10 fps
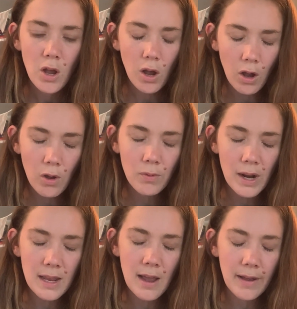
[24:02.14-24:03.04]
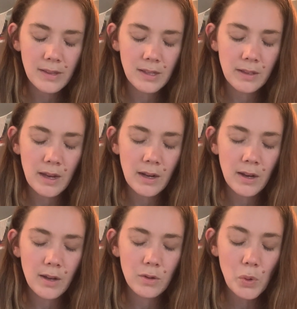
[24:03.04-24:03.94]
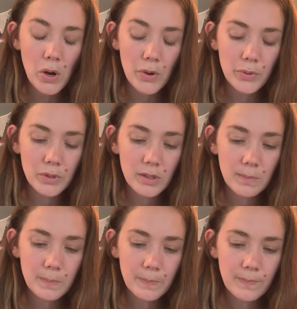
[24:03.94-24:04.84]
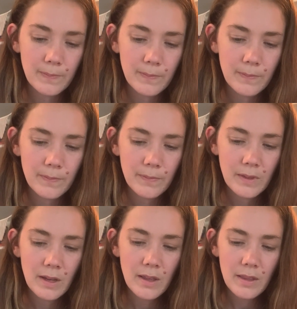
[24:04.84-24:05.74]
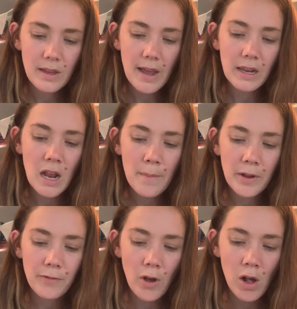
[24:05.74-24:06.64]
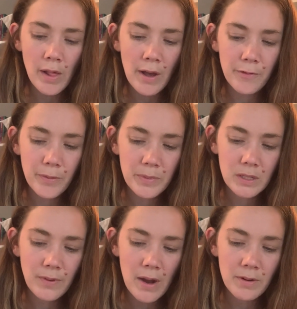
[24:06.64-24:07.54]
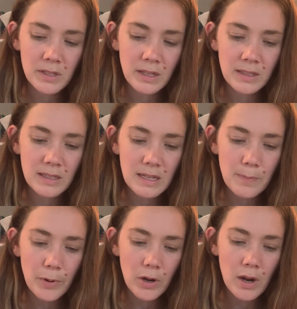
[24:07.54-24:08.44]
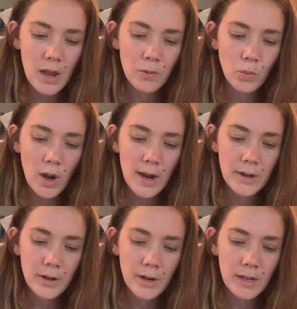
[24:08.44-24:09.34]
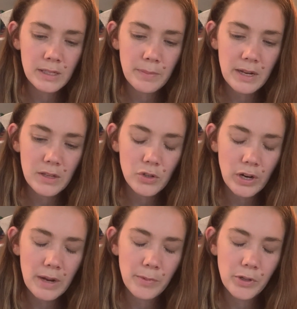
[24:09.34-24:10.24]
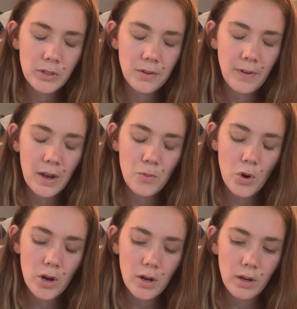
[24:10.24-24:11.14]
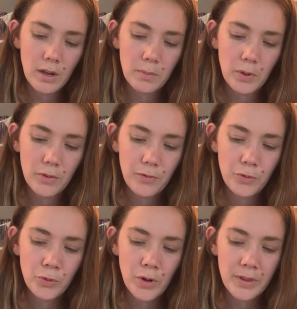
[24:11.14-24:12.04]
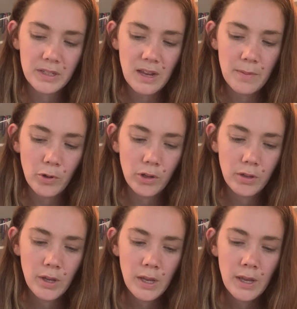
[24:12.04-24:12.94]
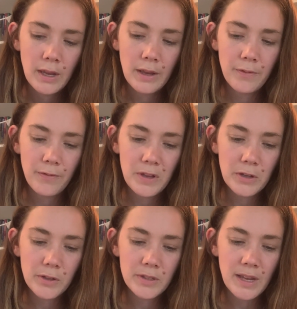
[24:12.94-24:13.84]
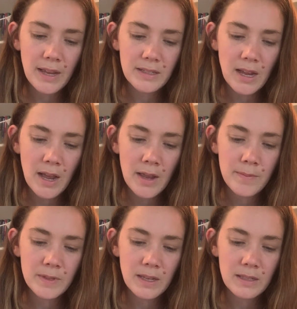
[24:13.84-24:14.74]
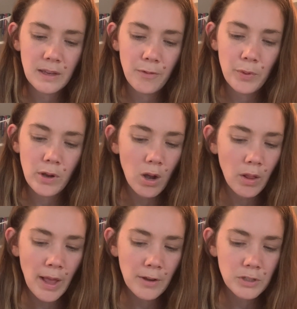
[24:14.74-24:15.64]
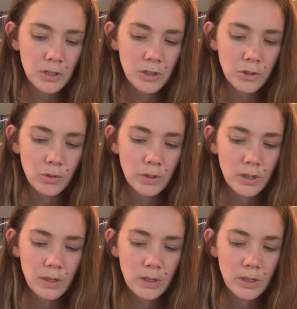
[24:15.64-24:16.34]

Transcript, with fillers: already isolated grows. The economic fallout from this virus gets deeper and wider as many scramble to find work and put food on the table. It feels at times as if we call out to you